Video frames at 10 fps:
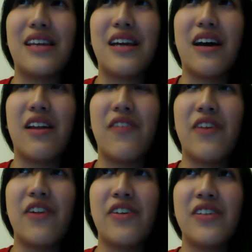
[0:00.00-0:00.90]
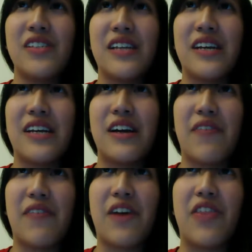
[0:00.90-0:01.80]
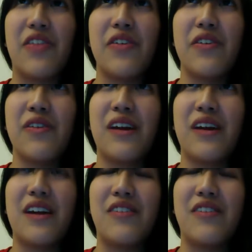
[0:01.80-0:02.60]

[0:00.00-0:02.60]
They got through so much discrimination. They didn't get